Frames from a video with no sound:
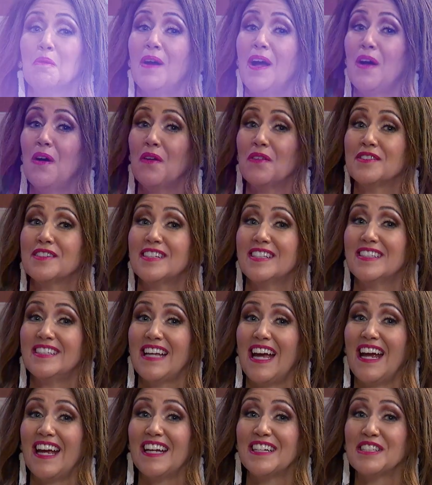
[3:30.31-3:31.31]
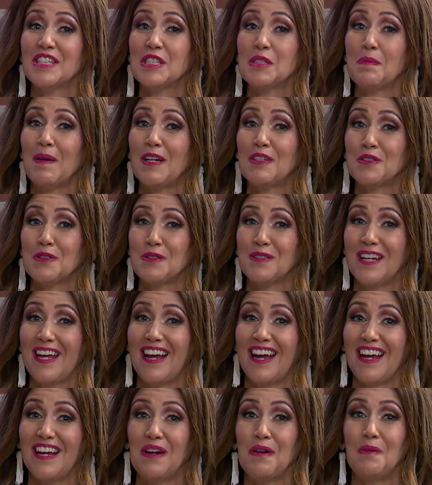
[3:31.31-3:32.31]
Well, today is a special
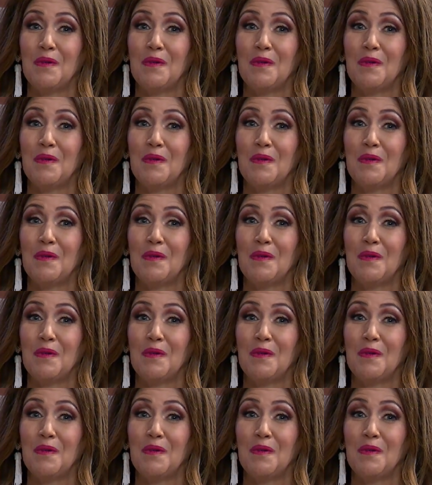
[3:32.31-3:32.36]
day.